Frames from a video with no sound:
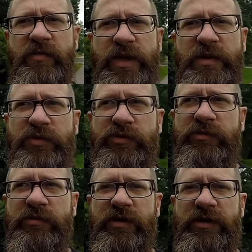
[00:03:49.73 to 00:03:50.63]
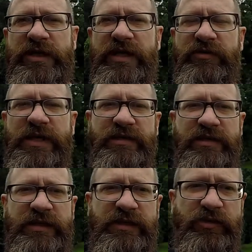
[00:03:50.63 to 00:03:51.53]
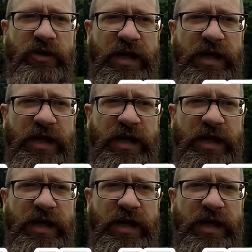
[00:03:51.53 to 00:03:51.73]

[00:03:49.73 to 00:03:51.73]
people, theoretically, who